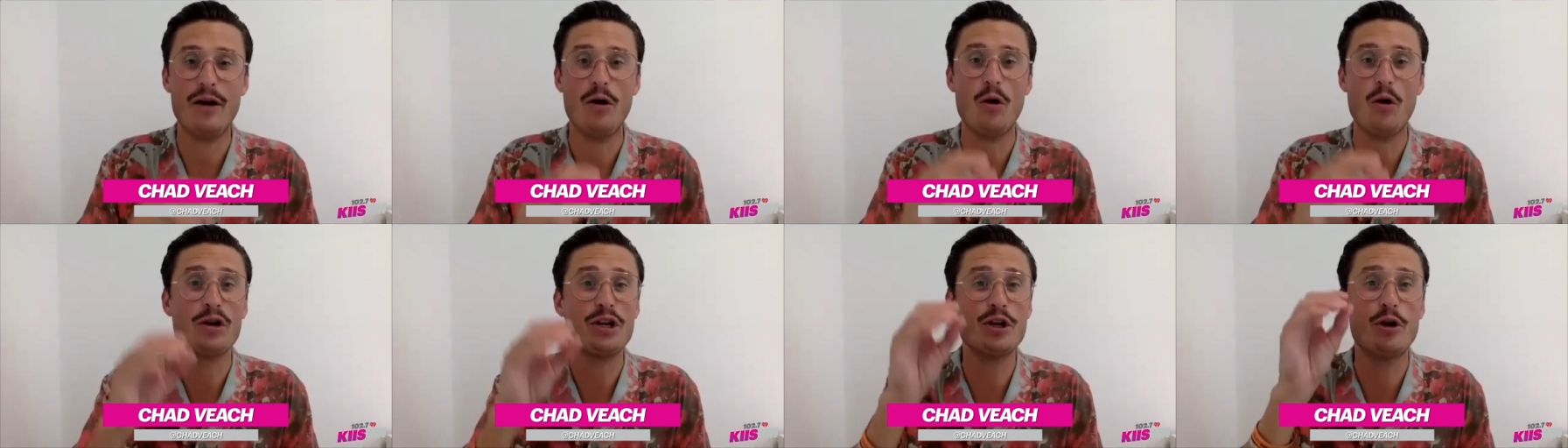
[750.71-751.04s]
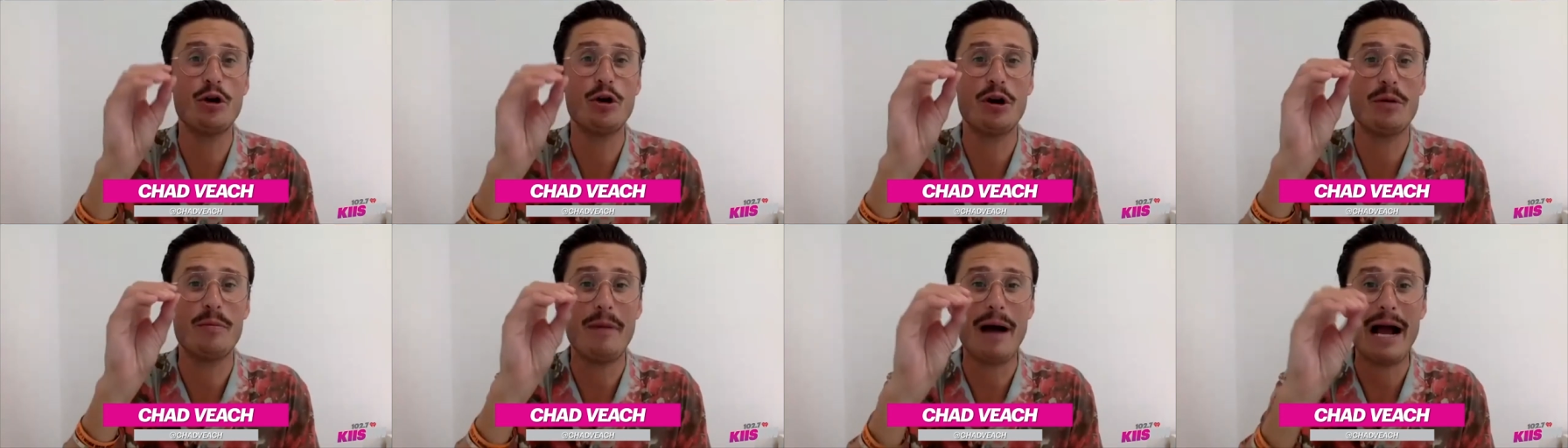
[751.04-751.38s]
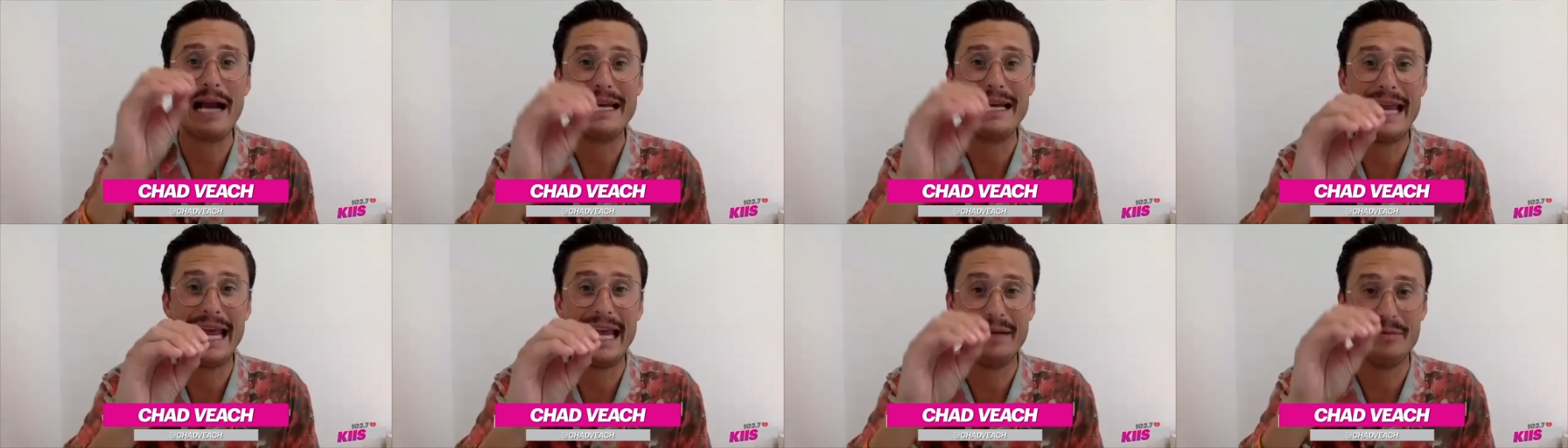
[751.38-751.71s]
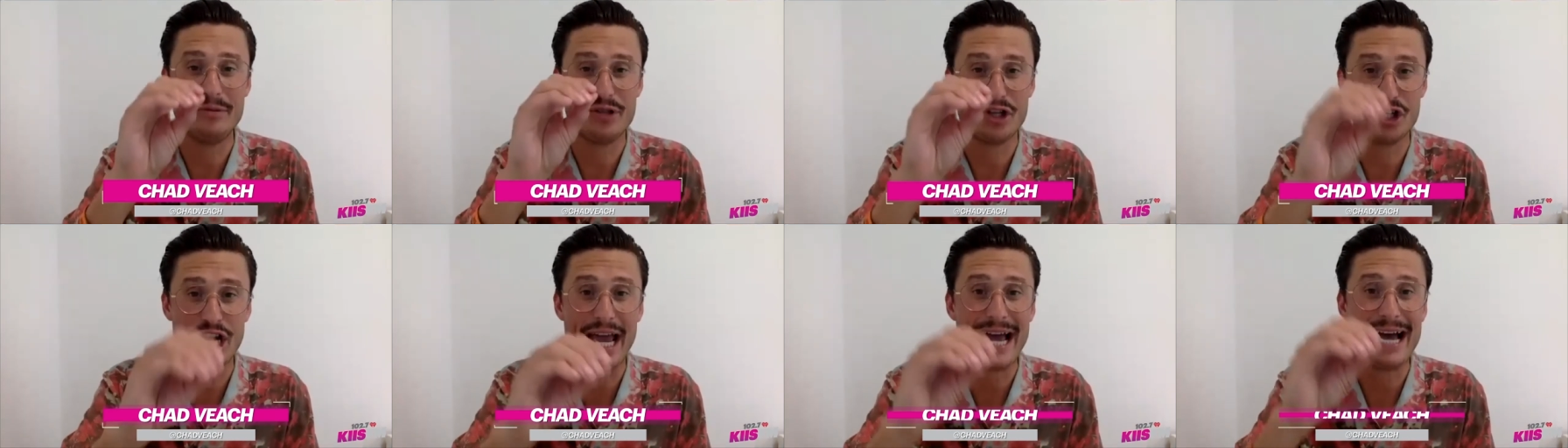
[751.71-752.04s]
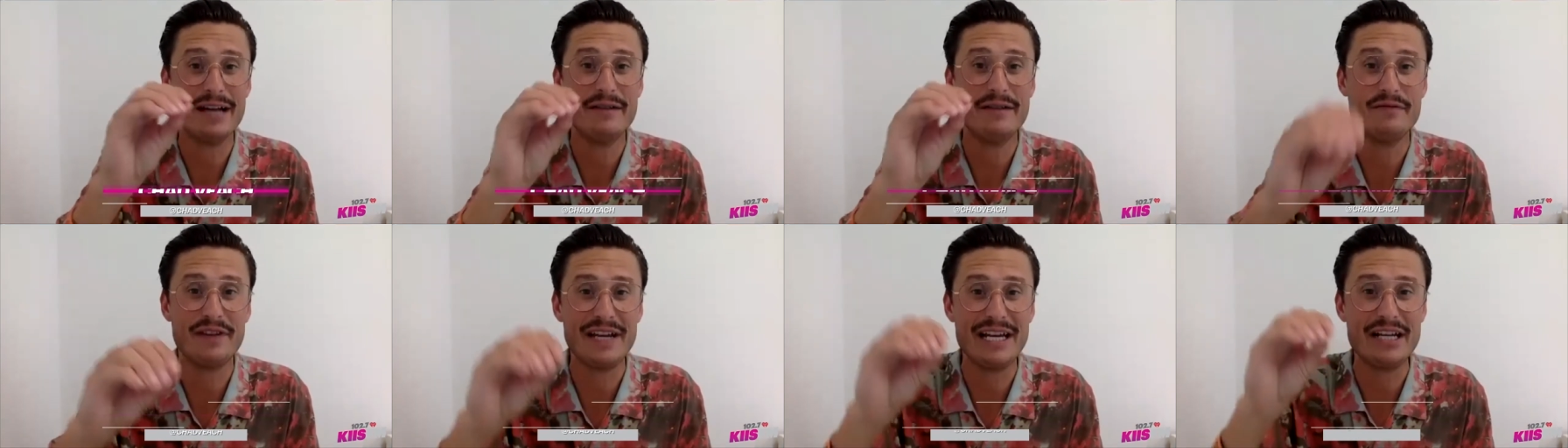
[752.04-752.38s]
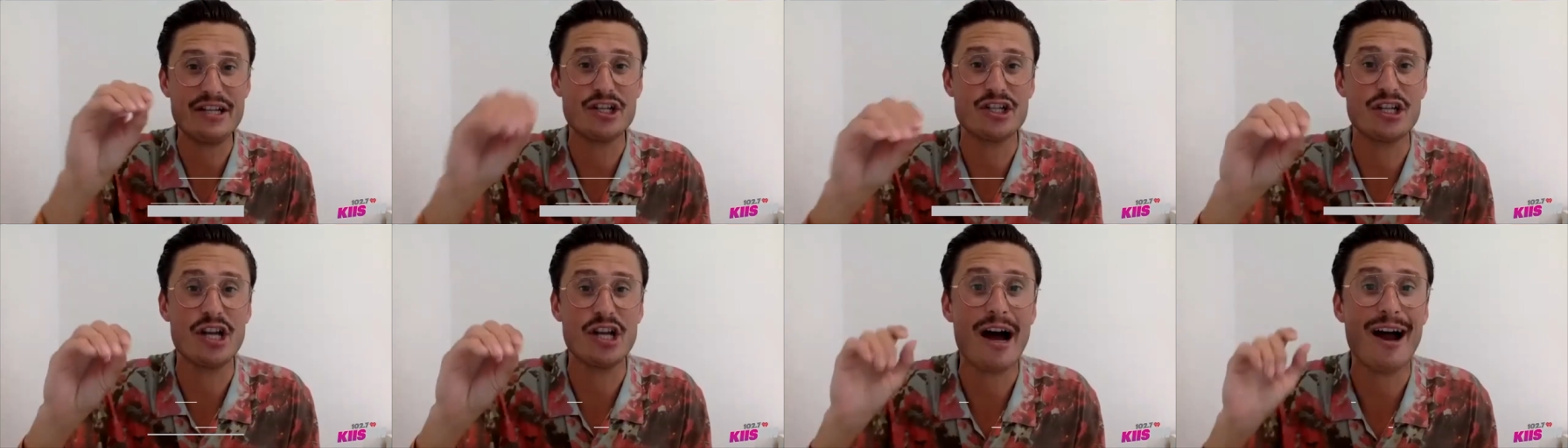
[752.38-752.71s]
or you go to
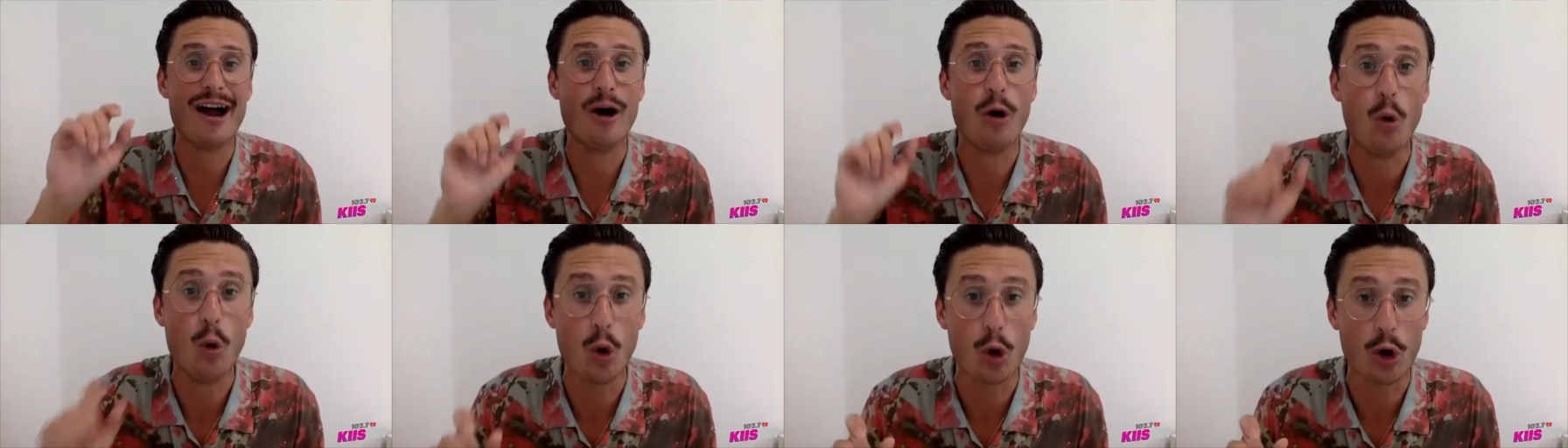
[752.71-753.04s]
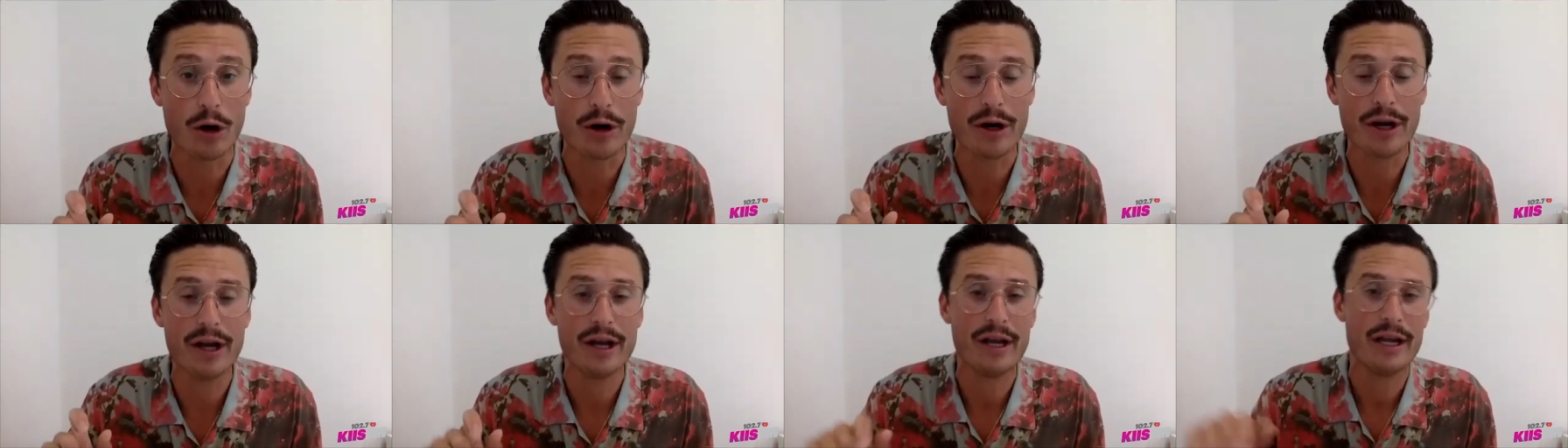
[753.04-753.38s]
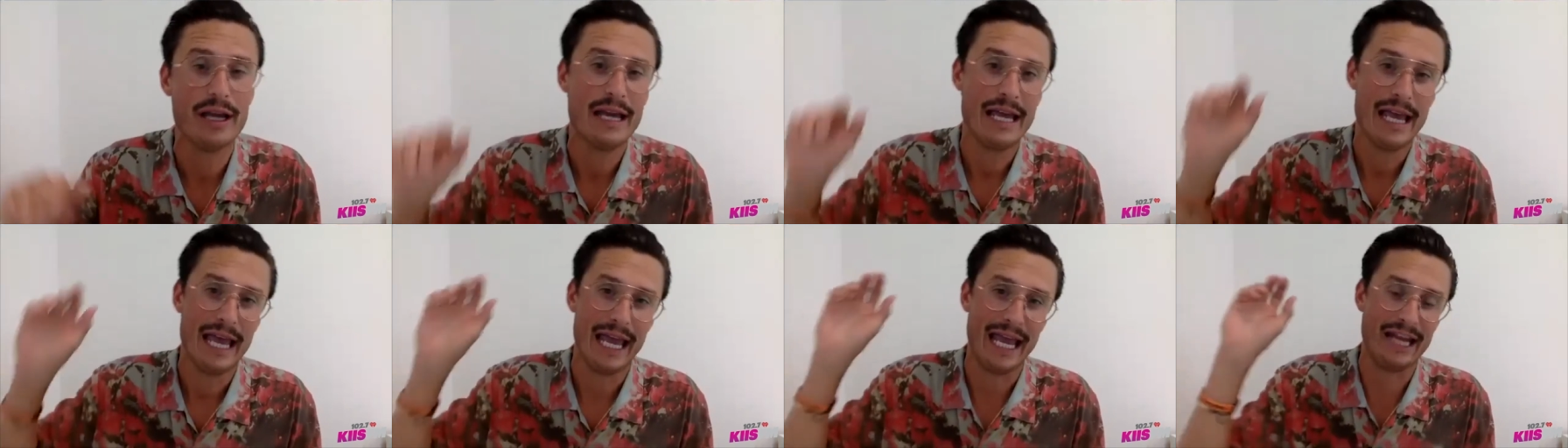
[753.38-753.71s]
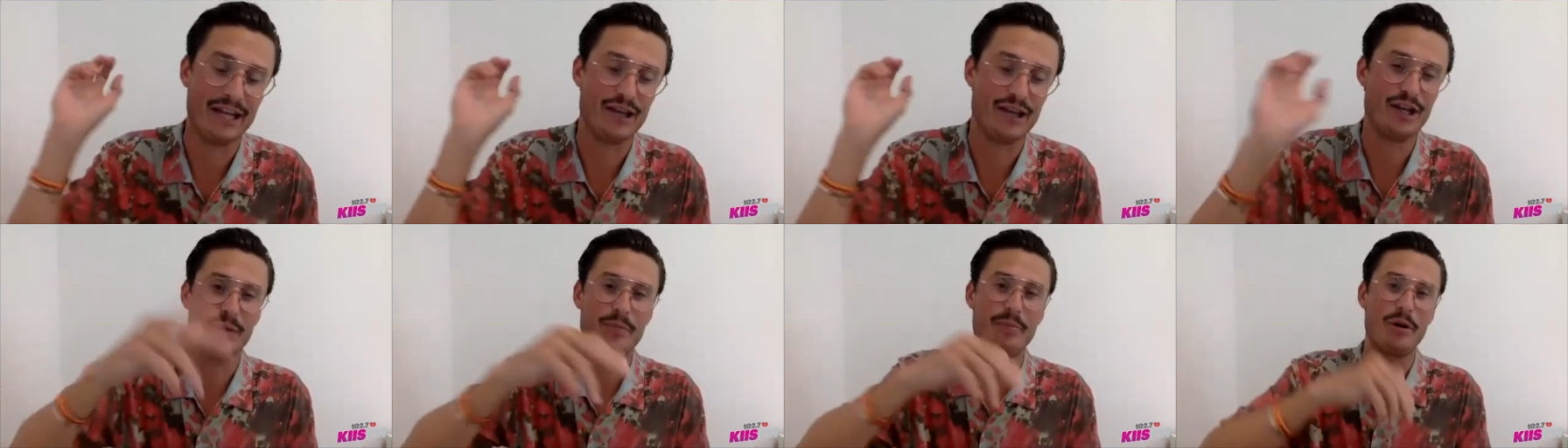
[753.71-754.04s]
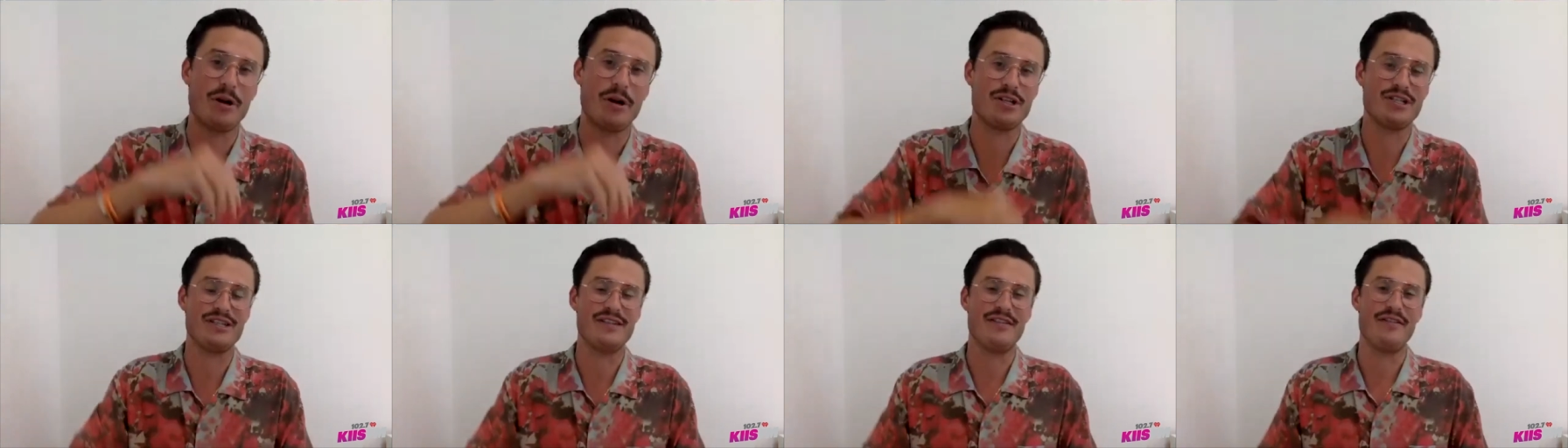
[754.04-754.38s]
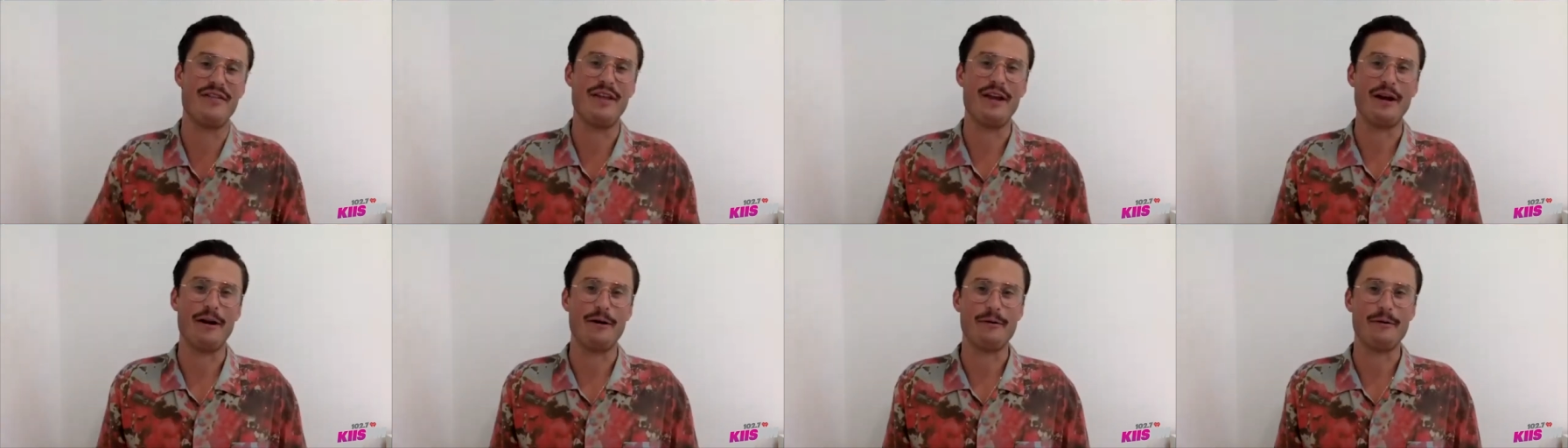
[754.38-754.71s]
mynamechadveach.org and you can purchase it there.